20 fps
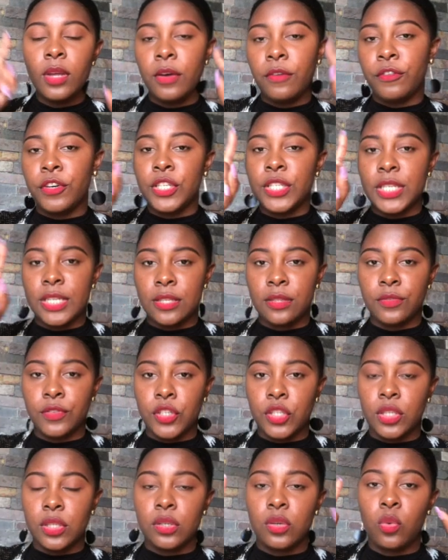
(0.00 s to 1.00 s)
First things
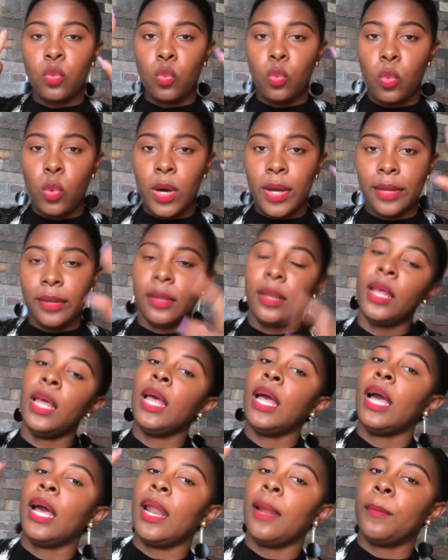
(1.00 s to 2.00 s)
first, one,
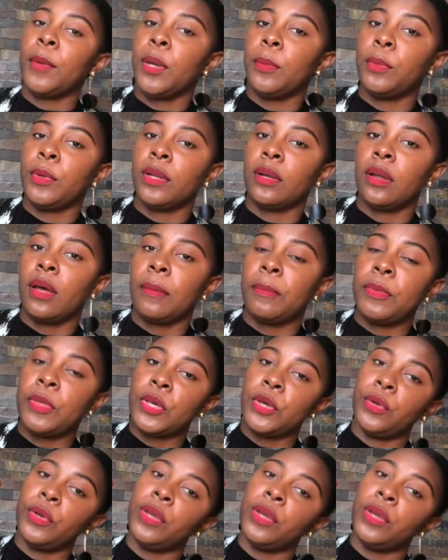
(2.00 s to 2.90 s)
and I'm going to put it up here